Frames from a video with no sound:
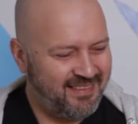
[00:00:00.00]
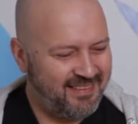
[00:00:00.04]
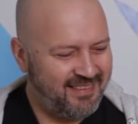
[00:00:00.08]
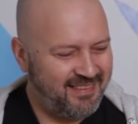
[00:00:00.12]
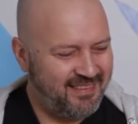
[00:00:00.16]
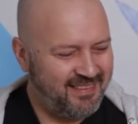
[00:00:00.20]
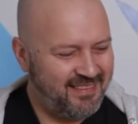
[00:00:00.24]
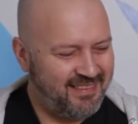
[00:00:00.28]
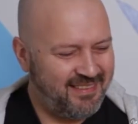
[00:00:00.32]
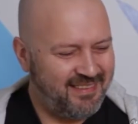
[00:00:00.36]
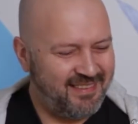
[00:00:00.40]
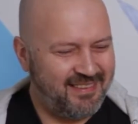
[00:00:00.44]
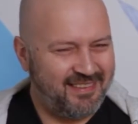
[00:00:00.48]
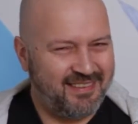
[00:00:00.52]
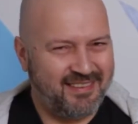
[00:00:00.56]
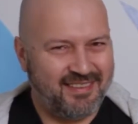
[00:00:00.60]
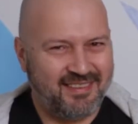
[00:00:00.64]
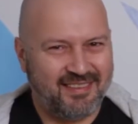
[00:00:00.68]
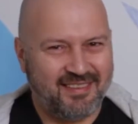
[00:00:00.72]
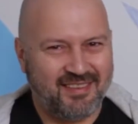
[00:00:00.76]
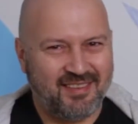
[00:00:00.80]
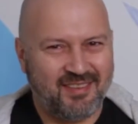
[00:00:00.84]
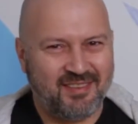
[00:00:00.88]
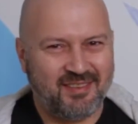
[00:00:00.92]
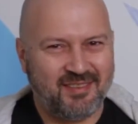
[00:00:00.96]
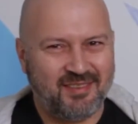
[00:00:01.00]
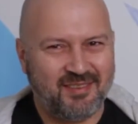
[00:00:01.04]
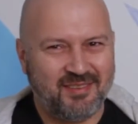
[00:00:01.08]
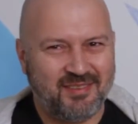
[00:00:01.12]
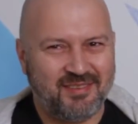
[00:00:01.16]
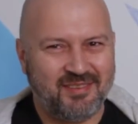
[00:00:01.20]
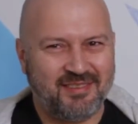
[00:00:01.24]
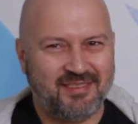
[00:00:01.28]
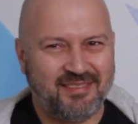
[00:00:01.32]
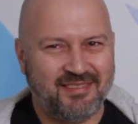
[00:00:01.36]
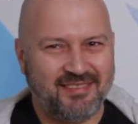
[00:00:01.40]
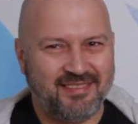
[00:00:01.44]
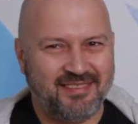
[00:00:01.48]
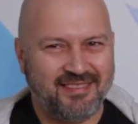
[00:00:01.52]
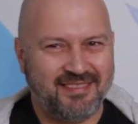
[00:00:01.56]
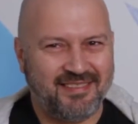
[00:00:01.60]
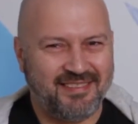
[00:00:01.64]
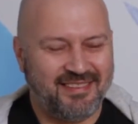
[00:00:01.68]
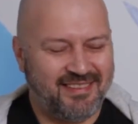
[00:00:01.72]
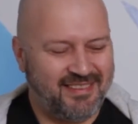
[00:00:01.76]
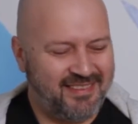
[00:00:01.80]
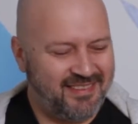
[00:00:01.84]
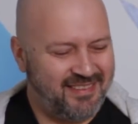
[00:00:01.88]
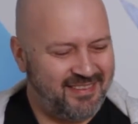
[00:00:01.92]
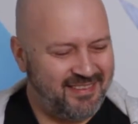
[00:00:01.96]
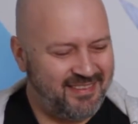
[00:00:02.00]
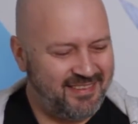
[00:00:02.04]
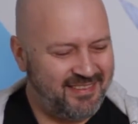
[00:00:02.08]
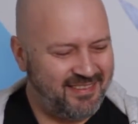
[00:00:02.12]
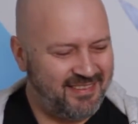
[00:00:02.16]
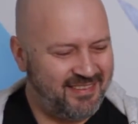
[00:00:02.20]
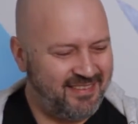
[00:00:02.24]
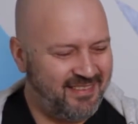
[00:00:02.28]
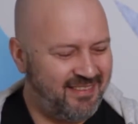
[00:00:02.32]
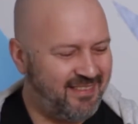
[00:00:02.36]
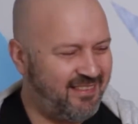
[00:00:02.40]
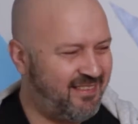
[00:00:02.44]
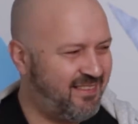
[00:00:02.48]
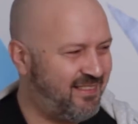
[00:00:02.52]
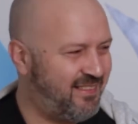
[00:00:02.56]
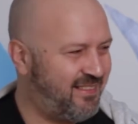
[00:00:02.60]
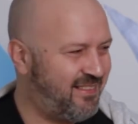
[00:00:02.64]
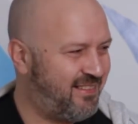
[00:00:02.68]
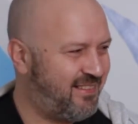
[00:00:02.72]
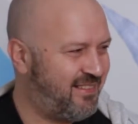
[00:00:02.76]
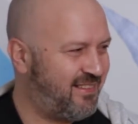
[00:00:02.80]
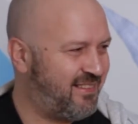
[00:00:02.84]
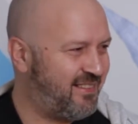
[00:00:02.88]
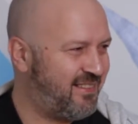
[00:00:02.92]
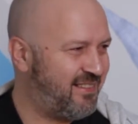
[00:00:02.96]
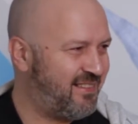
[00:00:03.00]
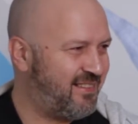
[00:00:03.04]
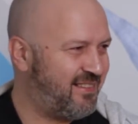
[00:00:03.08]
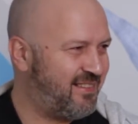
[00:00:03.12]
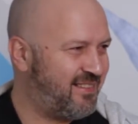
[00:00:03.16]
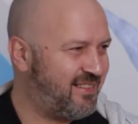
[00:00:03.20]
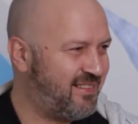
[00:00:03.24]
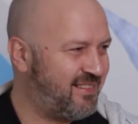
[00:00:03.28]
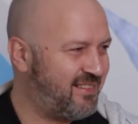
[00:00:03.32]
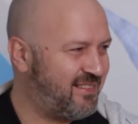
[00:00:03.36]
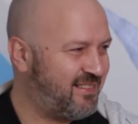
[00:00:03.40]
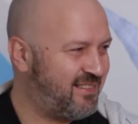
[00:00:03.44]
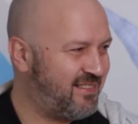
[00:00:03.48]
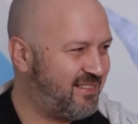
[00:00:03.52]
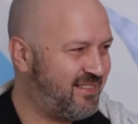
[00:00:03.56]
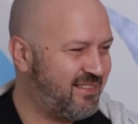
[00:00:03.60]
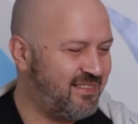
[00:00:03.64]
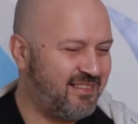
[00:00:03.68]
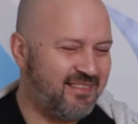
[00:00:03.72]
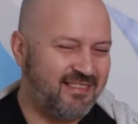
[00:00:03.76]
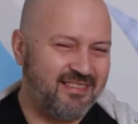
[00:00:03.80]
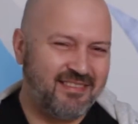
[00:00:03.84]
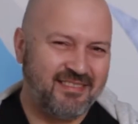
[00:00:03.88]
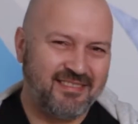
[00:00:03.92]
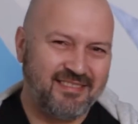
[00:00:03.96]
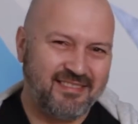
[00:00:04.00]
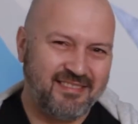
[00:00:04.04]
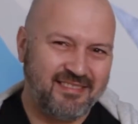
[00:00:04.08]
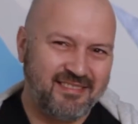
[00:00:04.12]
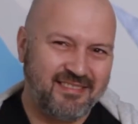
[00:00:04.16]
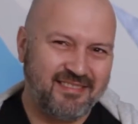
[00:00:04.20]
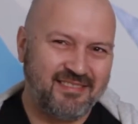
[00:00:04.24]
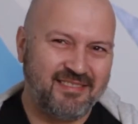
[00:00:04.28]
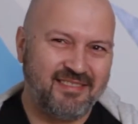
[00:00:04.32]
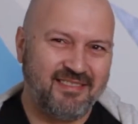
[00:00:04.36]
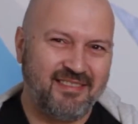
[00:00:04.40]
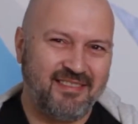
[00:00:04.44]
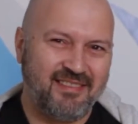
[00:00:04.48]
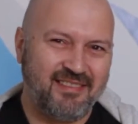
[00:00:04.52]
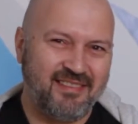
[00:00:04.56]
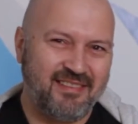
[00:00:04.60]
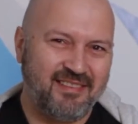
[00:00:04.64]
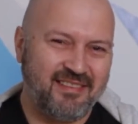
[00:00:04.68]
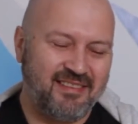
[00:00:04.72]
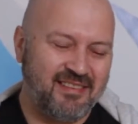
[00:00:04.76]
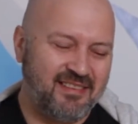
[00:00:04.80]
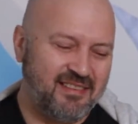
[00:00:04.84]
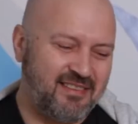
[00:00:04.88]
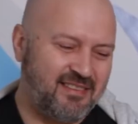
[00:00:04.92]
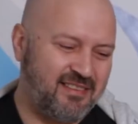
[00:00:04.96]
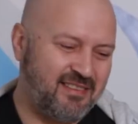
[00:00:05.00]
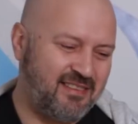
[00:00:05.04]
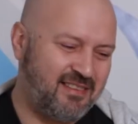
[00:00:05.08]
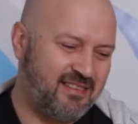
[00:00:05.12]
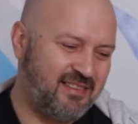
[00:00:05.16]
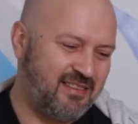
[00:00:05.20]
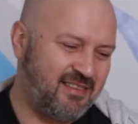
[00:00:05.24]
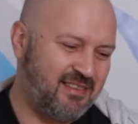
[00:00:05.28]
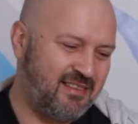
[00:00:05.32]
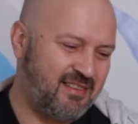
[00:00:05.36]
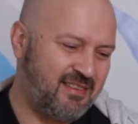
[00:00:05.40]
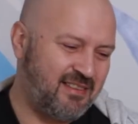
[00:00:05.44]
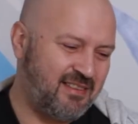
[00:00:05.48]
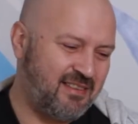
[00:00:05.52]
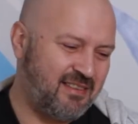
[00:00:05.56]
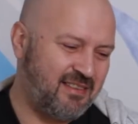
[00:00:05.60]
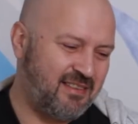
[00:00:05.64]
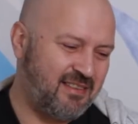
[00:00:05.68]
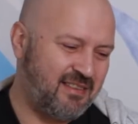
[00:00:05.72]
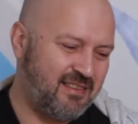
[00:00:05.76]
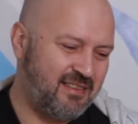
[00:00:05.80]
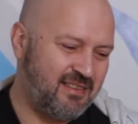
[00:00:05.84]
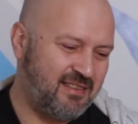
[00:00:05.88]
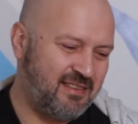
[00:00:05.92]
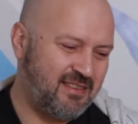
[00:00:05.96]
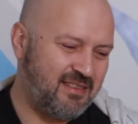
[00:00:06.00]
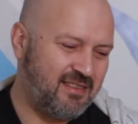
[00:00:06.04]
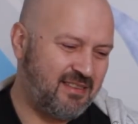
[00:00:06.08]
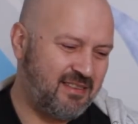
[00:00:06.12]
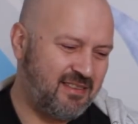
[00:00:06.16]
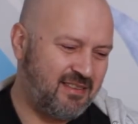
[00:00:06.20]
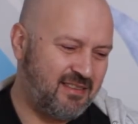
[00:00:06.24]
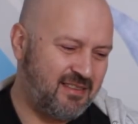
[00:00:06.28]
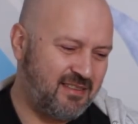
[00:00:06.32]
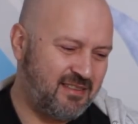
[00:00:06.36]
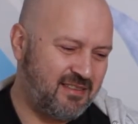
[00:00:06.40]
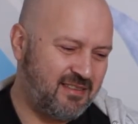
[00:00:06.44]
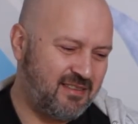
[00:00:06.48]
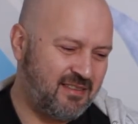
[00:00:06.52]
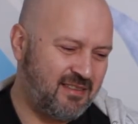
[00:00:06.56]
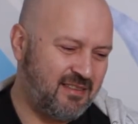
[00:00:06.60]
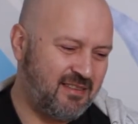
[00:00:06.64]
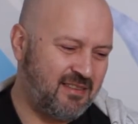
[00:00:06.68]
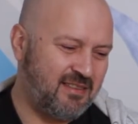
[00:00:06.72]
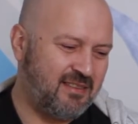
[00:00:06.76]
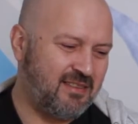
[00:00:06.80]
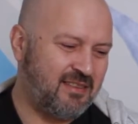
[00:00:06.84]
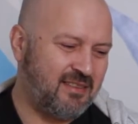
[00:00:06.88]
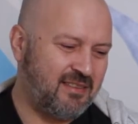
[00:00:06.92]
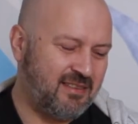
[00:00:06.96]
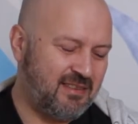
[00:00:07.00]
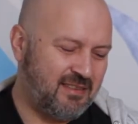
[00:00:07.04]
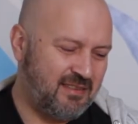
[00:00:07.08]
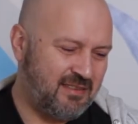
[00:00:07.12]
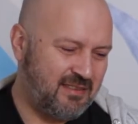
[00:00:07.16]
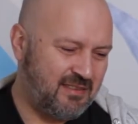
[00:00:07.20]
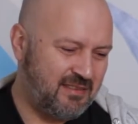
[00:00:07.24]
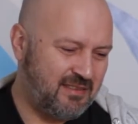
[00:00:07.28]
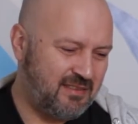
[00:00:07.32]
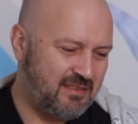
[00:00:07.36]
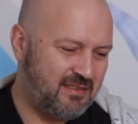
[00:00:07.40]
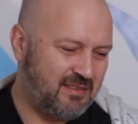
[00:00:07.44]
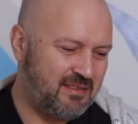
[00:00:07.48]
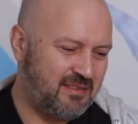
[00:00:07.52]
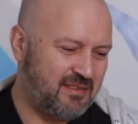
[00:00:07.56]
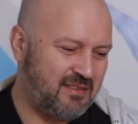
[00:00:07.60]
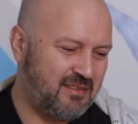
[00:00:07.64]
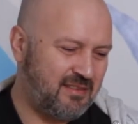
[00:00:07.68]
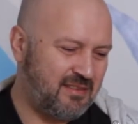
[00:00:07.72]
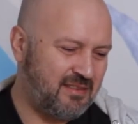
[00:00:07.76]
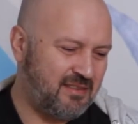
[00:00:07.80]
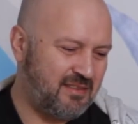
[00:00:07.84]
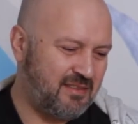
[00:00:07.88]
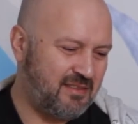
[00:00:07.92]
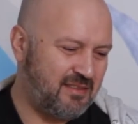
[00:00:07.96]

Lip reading: (not speaking)